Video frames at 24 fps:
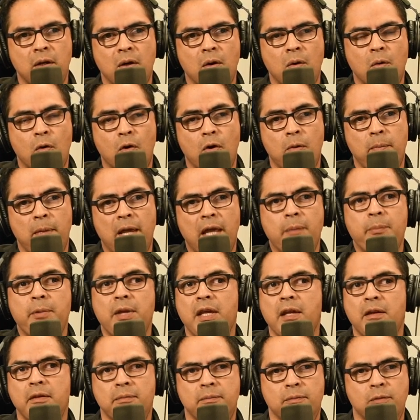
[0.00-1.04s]
or
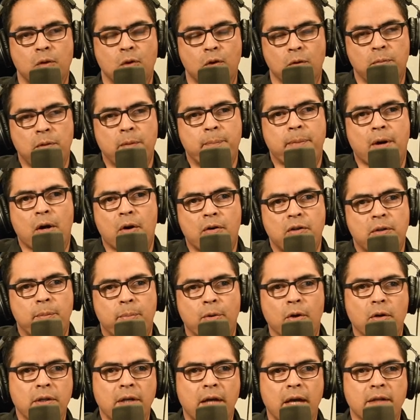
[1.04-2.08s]
maybe could be part of the
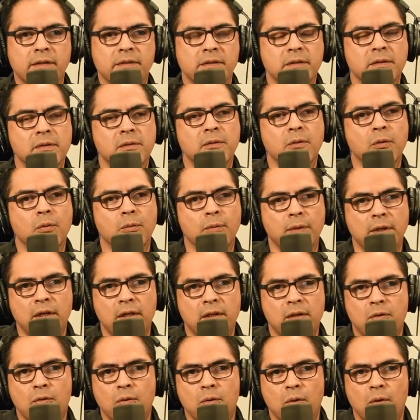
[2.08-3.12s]
broadcast. We
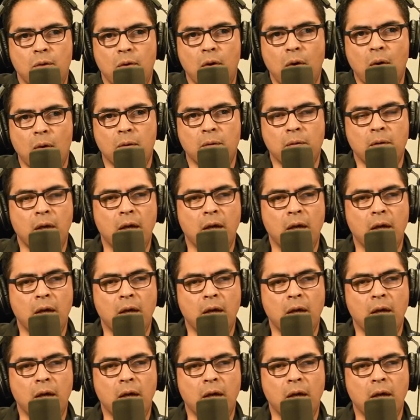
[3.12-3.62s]
do not know.